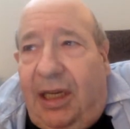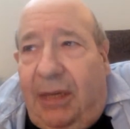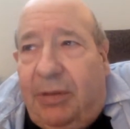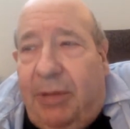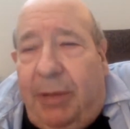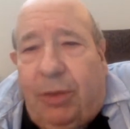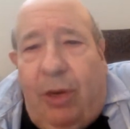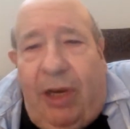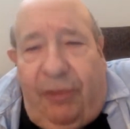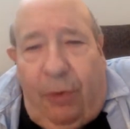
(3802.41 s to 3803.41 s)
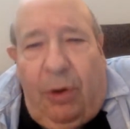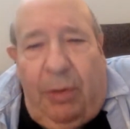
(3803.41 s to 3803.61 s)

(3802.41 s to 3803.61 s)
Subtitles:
He was maybe 24,